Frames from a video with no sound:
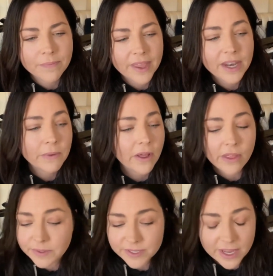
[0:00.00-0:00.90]
anyway, all I
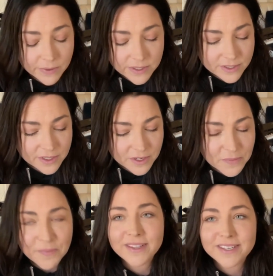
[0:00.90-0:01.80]
was saying was,
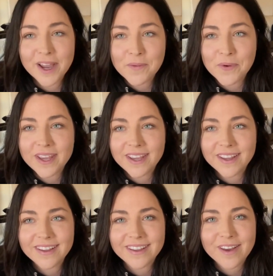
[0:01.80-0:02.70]
by the time
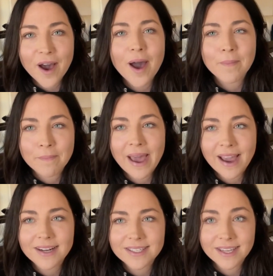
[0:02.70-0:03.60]
we got
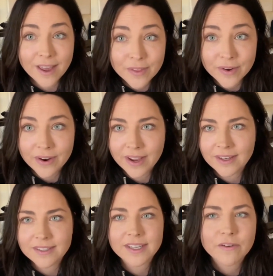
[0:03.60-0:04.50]
back together
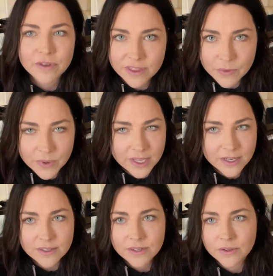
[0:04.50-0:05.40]
and did everything that we needed
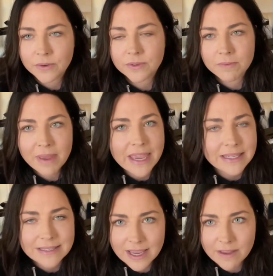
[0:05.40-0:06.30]
to do to make
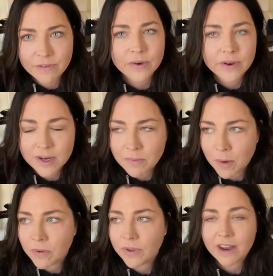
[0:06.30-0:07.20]
it safe and create a
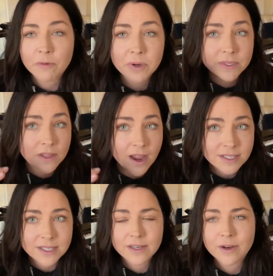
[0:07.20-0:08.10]
bubble, everybody was
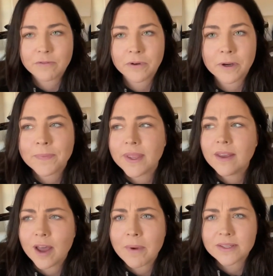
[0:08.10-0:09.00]
locked in here for
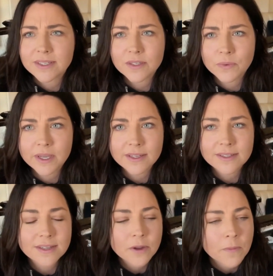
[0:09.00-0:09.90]
about 6 weeks.